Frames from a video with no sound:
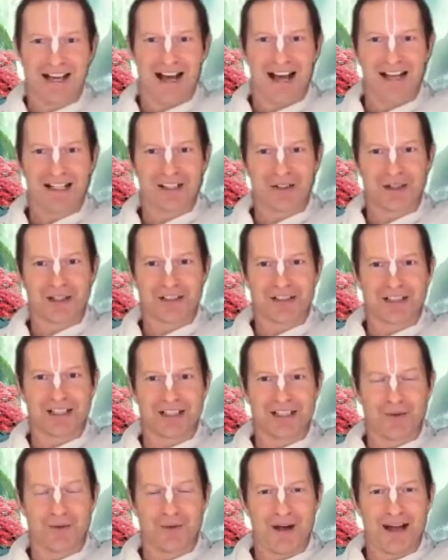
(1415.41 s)
And
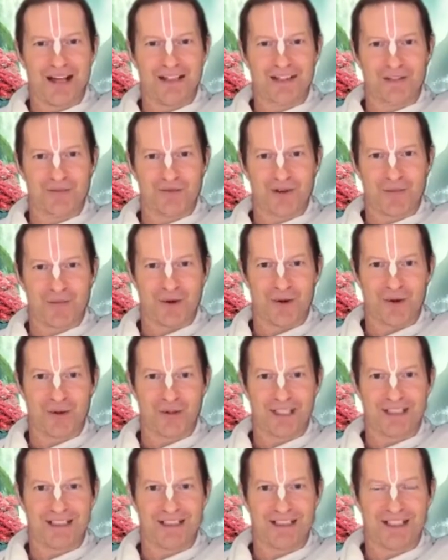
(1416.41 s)
Krishna went from
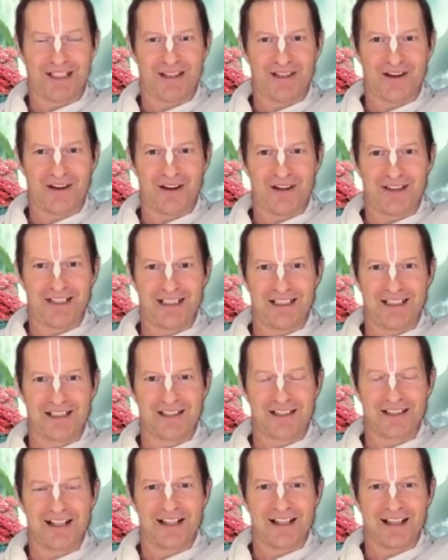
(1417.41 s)
holding the hill on
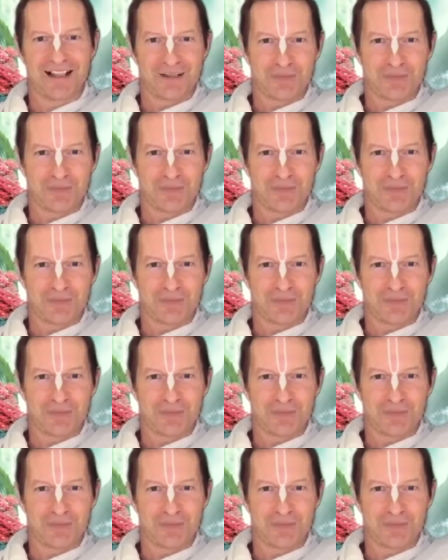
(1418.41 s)
his